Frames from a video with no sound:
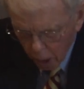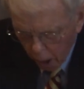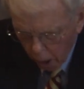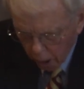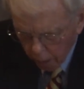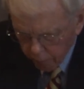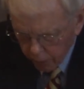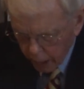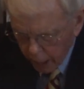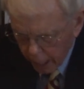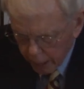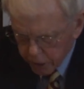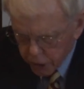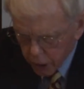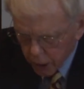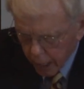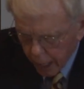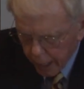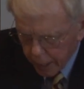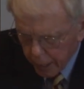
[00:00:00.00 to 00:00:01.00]
Harvard
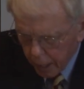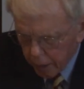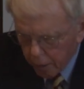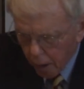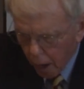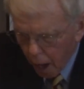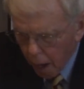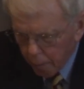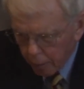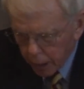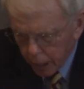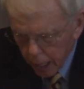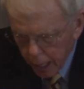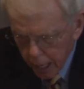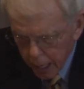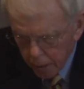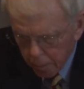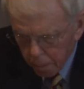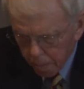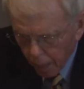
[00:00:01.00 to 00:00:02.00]
educated
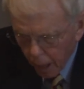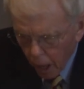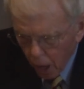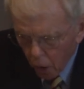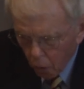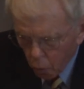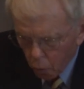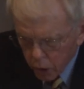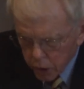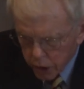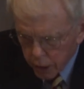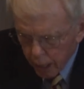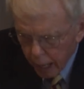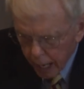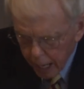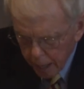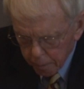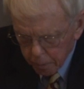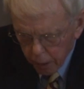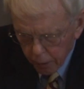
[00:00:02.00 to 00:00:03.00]
nominee was
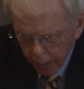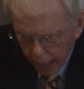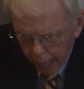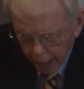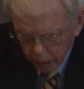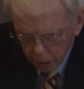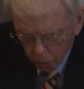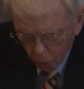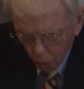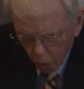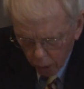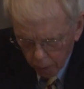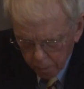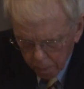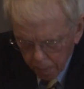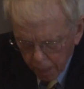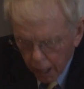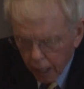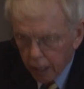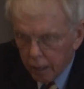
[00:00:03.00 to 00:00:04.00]
named to that court
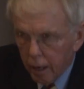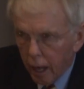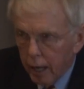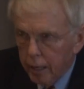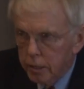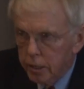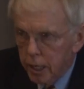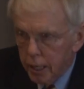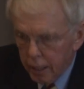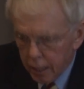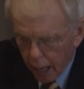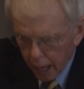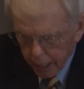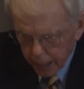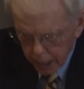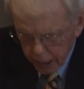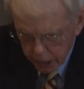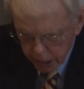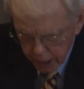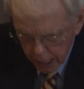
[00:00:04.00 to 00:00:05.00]
in
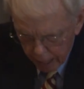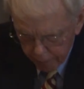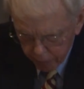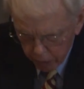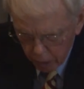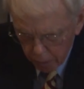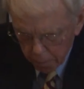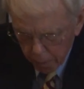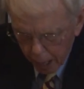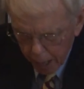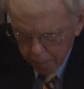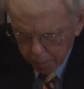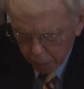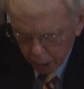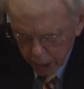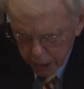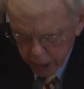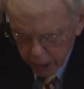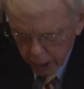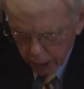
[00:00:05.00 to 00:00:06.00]
1997 by
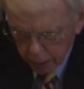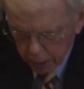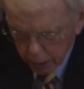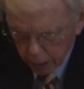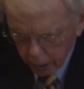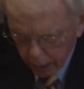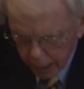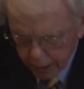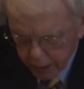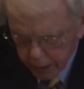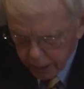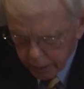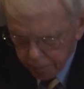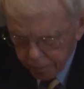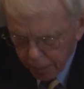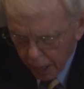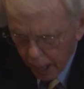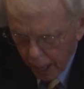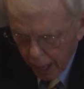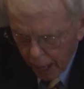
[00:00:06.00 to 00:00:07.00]
President Clinton
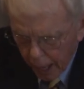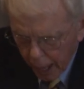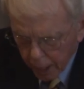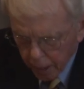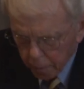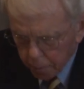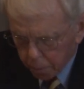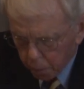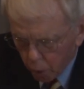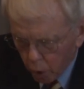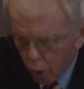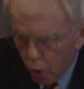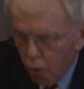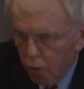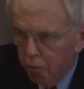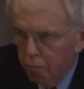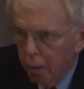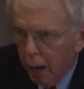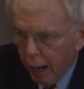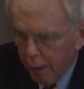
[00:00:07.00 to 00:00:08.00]
and
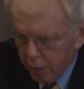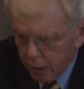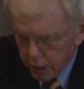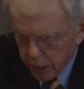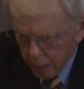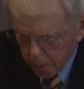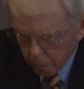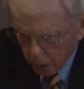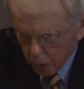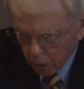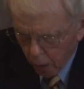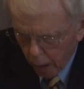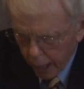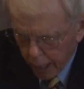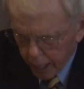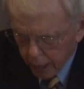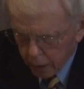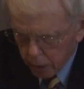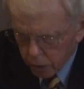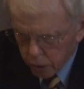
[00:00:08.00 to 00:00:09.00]
approved by the
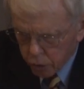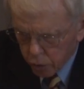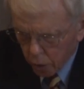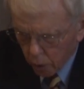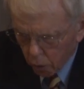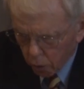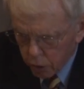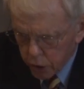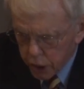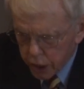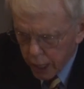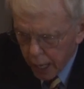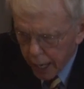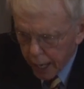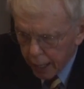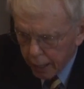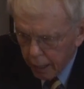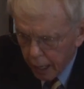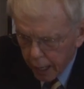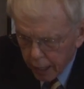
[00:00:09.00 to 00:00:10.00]
Democratic controlled
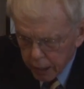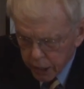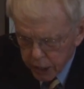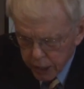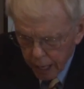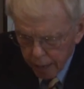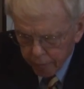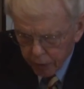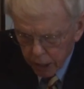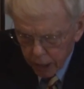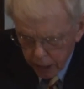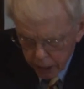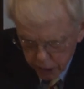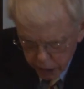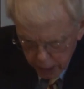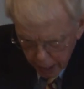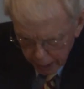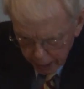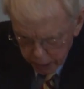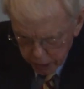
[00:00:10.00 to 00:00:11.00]
Senate
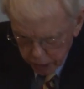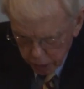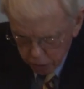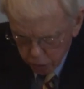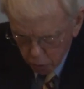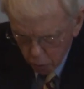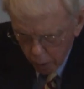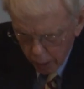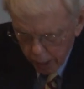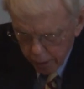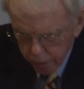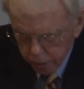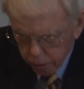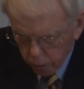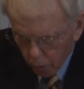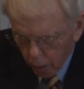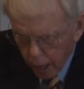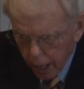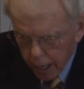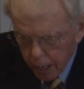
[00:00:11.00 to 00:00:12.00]
76 to
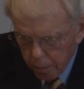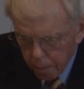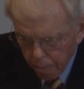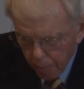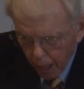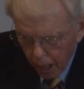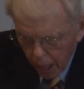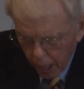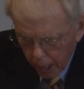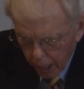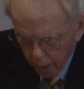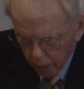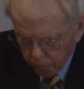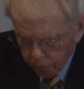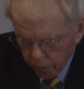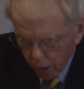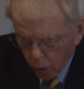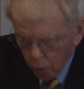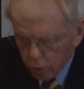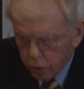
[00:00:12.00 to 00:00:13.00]
23 in a
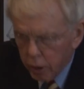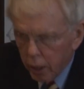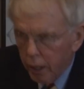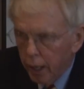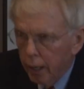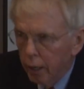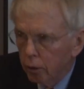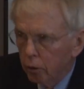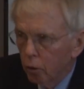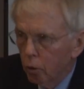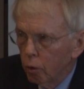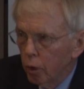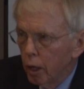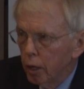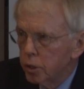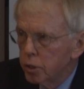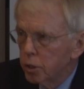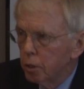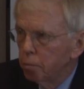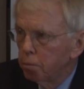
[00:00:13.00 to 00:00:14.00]
vote that
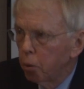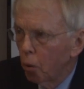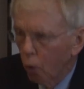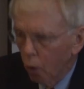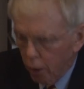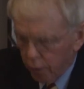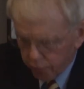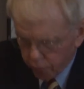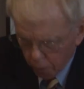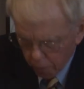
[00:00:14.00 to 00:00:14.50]
included support